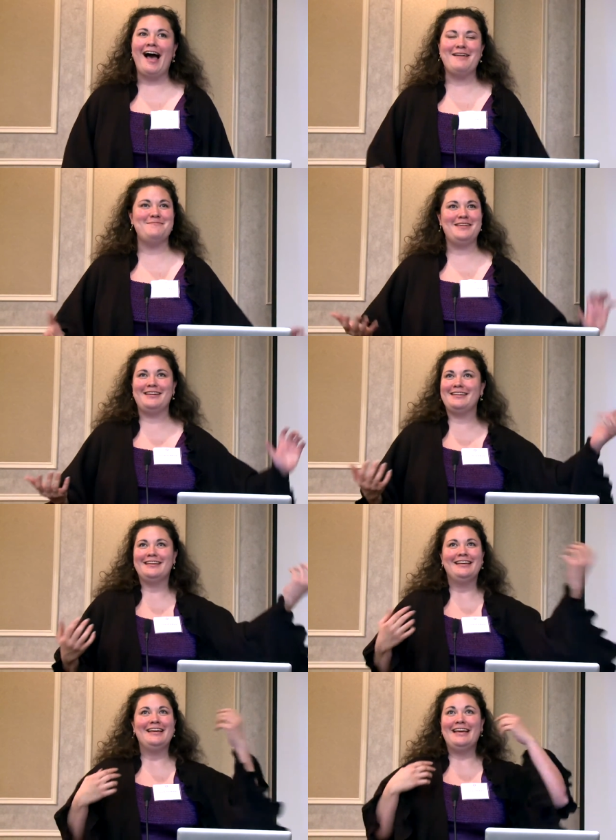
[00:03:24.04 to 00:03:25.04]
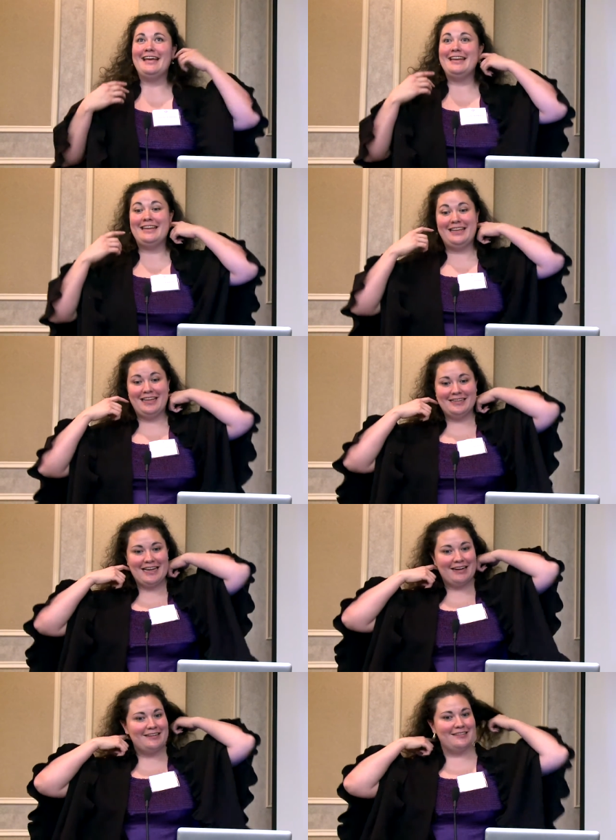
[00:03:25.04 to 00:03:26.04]
I mean, and he
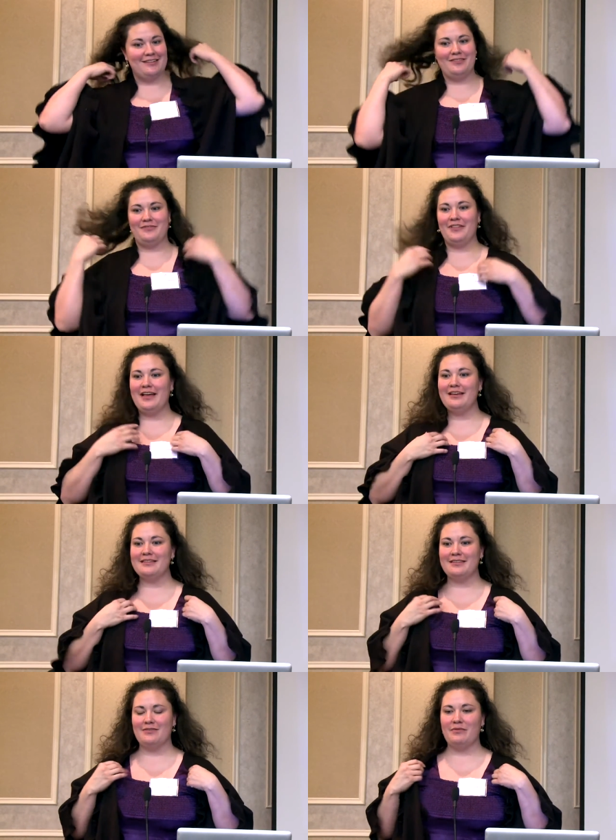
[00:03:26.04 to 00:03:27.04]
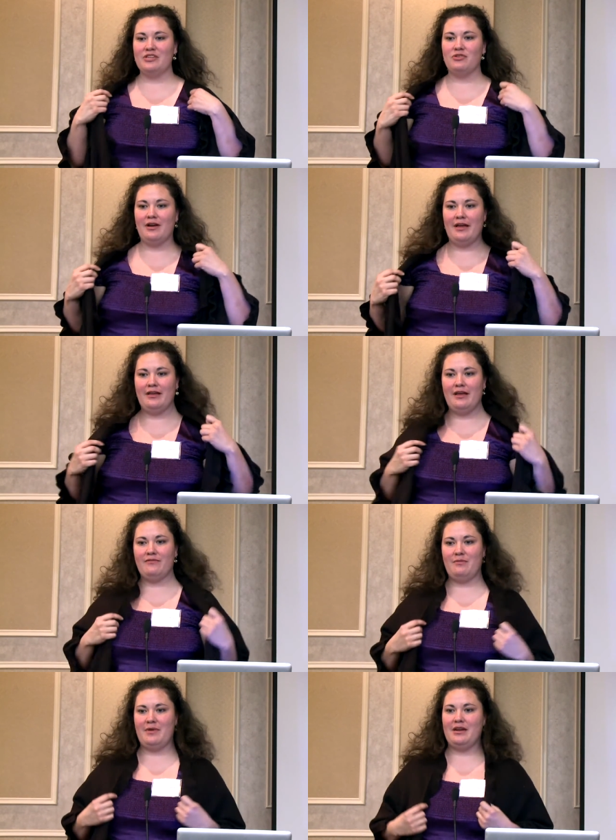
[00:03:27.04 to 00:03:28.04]
attacked us on the flight. We tried
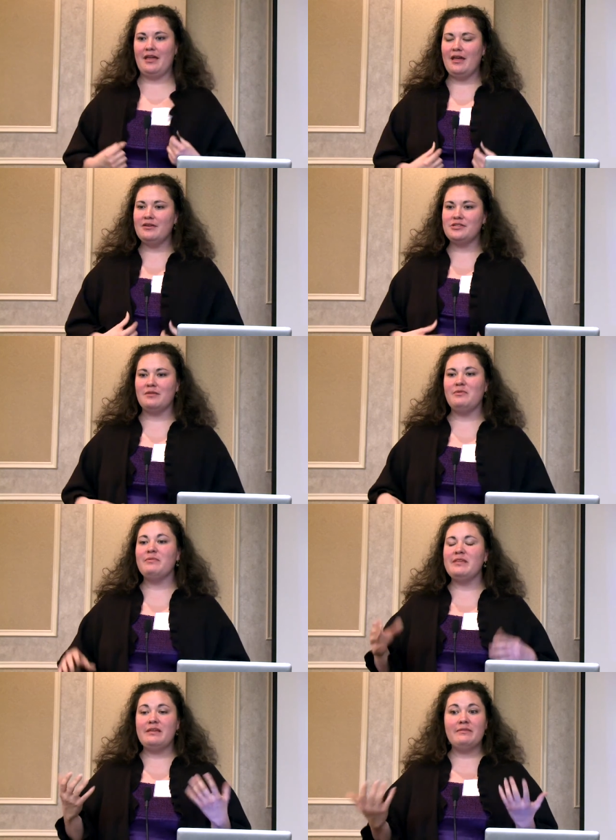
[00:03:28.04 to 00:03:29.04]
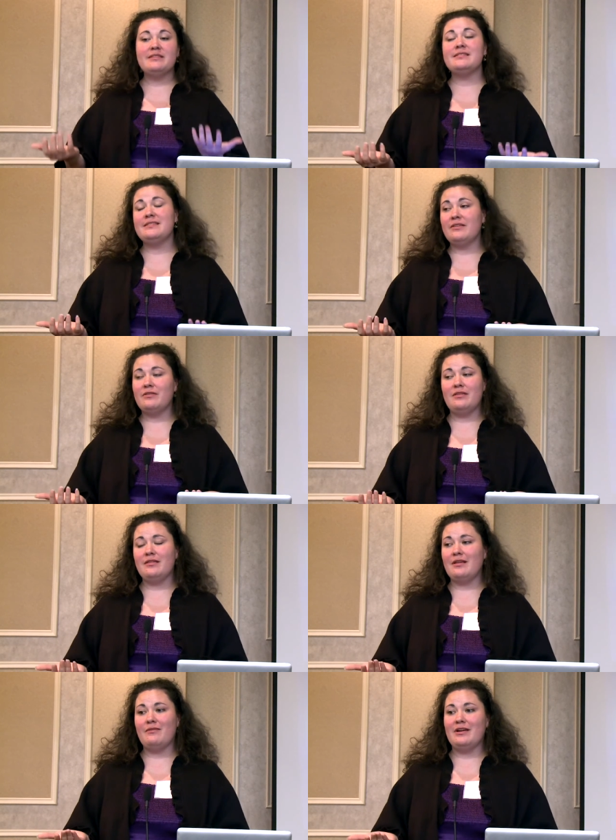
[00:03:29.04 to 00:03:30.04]
every medication. I mean, he, this is the other
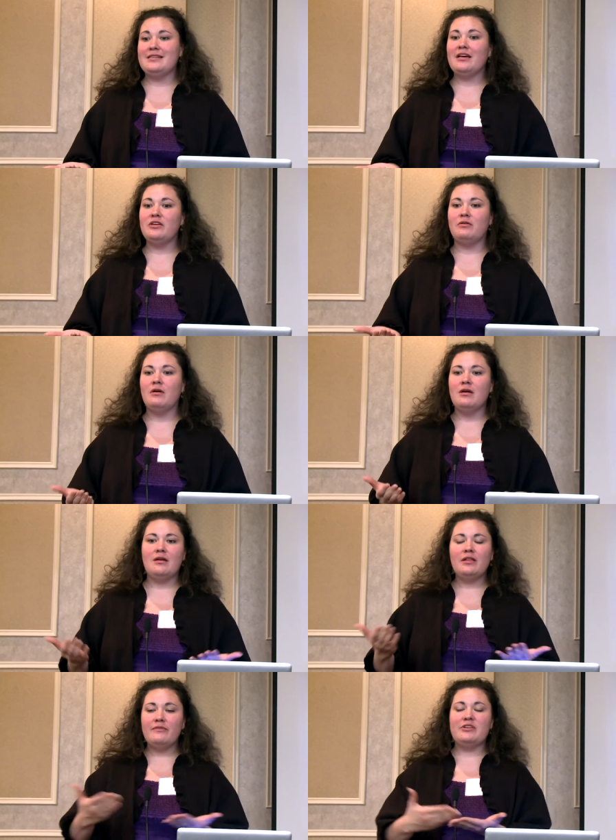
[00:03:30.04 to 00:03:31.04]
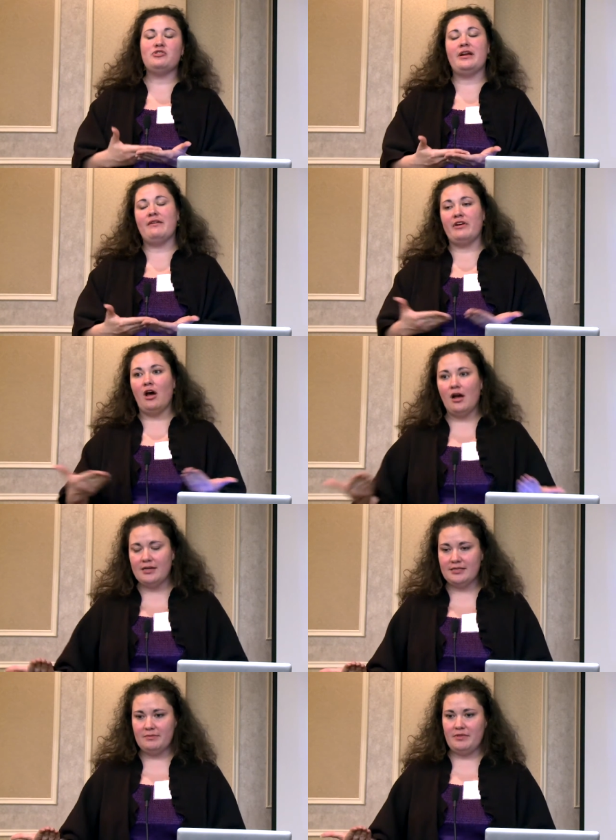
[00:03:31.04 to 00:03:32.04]
thing that I want to tell you. Not only have we tried every
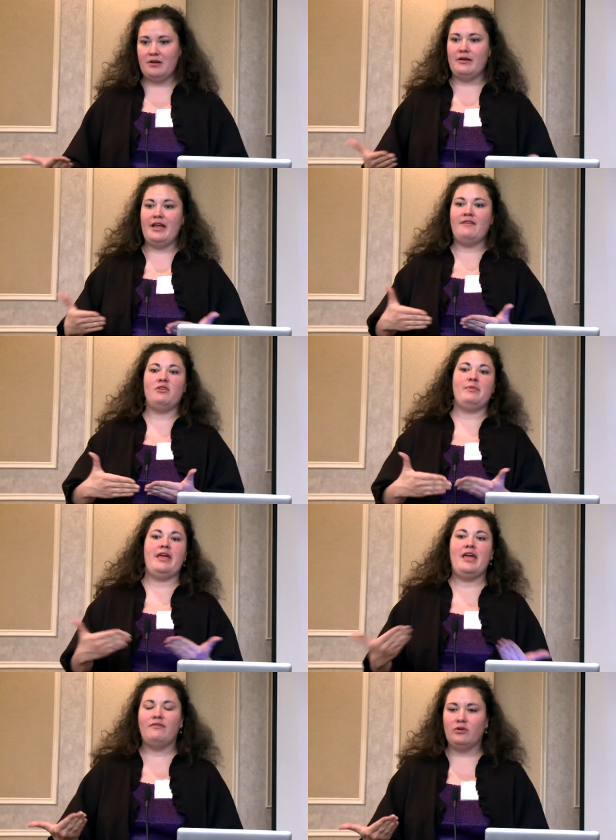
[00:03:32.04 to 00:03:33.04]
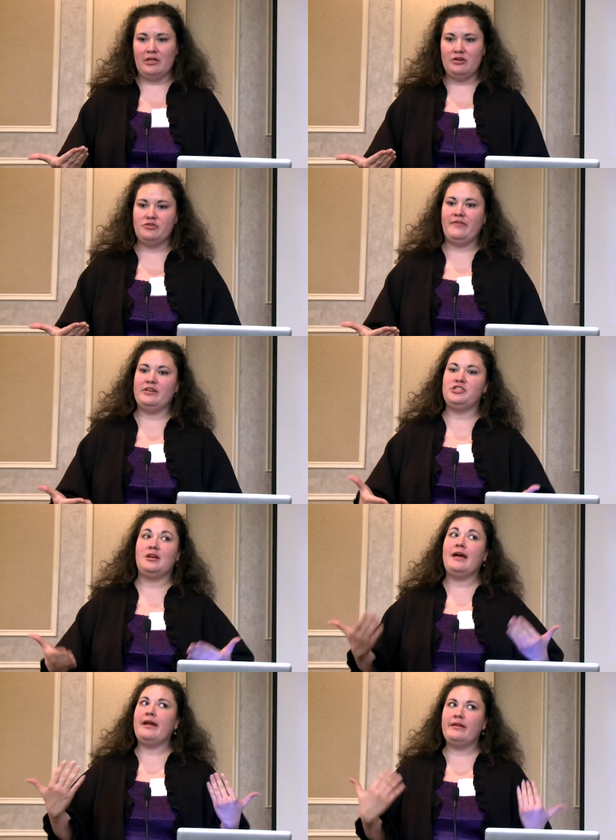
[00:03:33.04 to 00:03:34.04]
autism theory, every behavioral
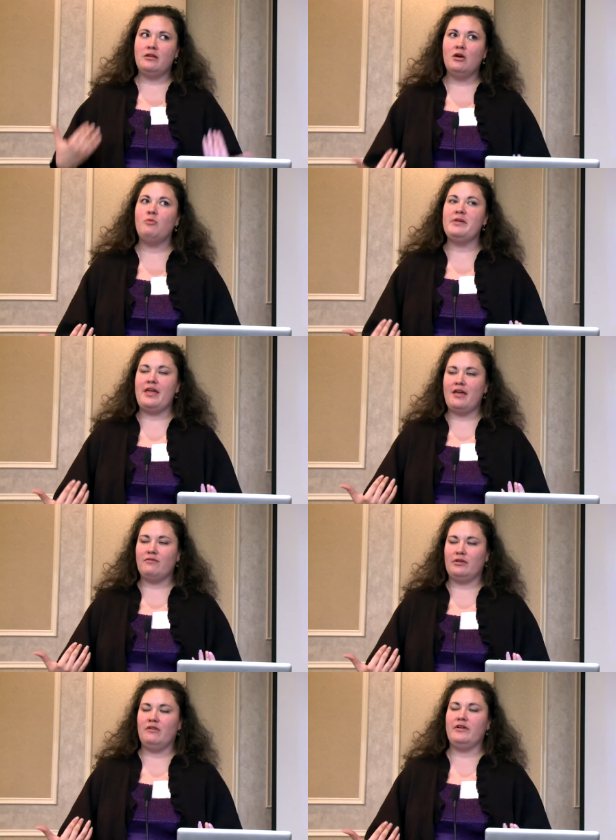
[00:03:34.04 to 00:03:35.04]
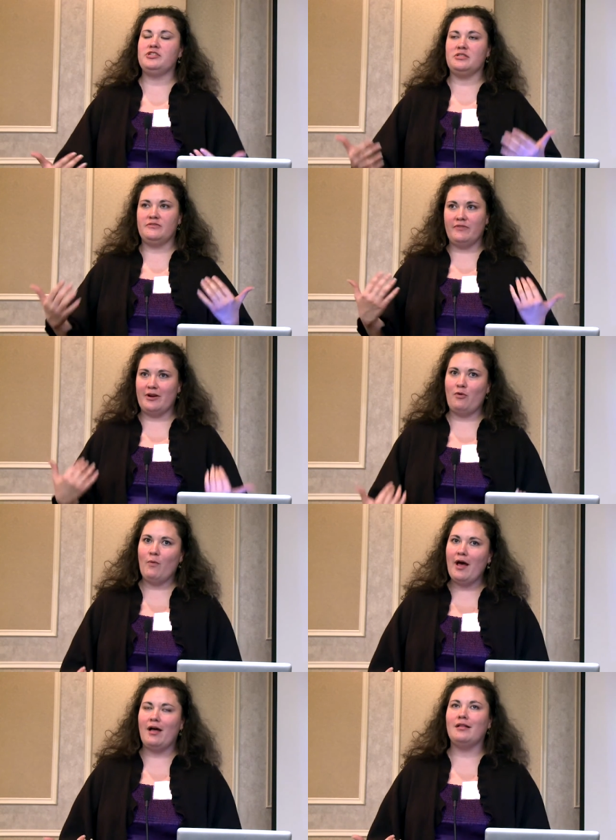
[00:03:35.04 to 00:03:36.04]
intervention, and I know behavioral interventions very
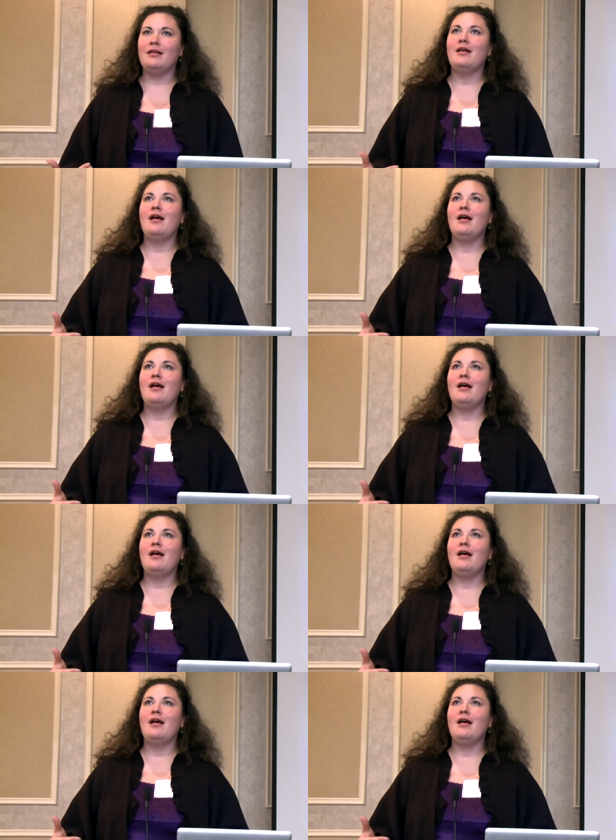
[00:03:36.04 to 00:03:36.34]
well